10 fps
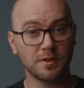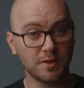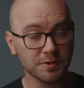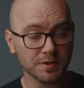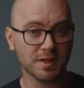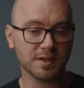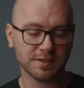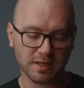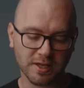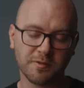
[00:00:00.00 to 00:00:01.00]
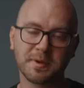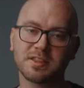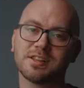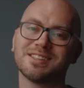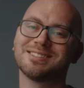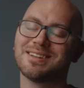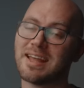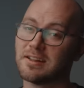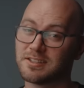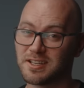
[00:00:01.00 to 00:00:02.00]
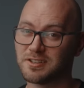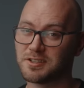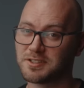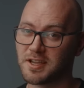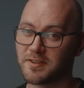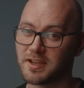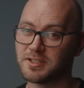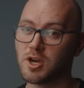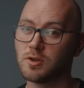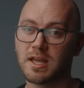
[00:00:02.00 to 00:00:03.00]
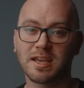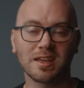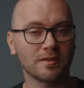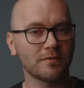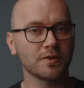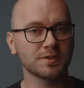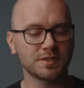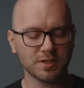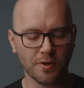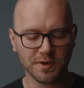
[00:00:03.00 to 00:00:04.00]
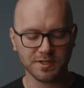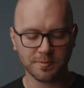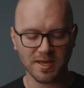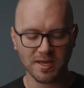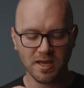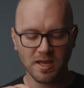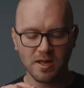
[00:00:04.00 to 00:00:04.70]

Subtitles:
those are the things I love about the lens. Now let's get to the stuff I don't like. And the first is going to be